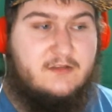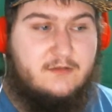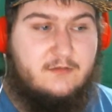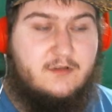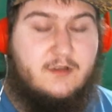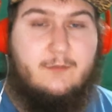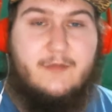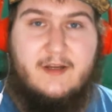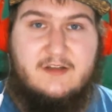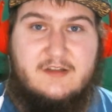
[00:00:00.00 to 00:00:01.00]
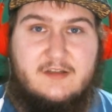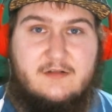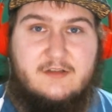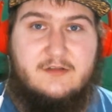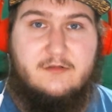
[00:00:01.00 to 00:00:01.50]
to come back to
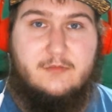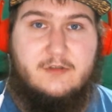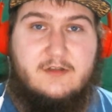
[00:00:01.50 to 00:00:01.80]
YouTube